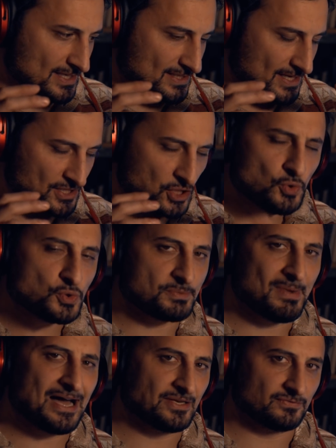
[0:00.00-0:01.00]
a huge
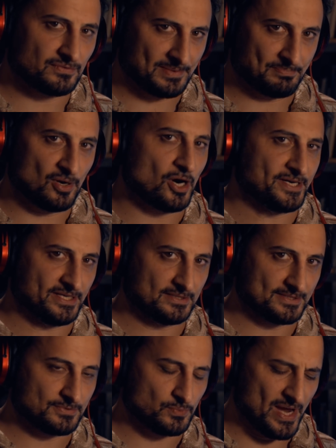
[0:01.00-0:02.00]
amount of
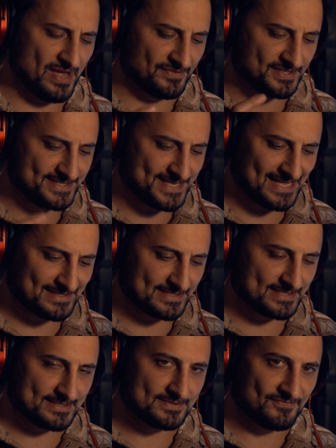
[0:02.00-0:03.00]
particles. We have
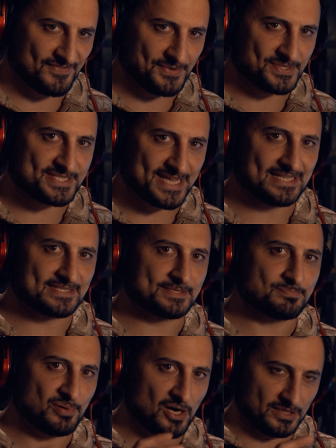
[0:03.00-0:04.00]
very dense
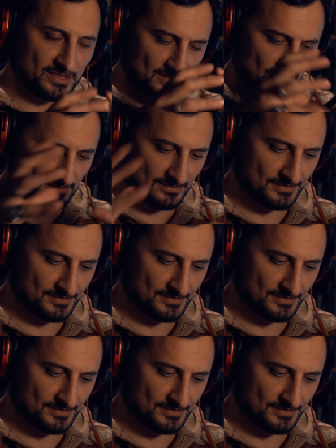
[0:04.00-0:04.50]
particles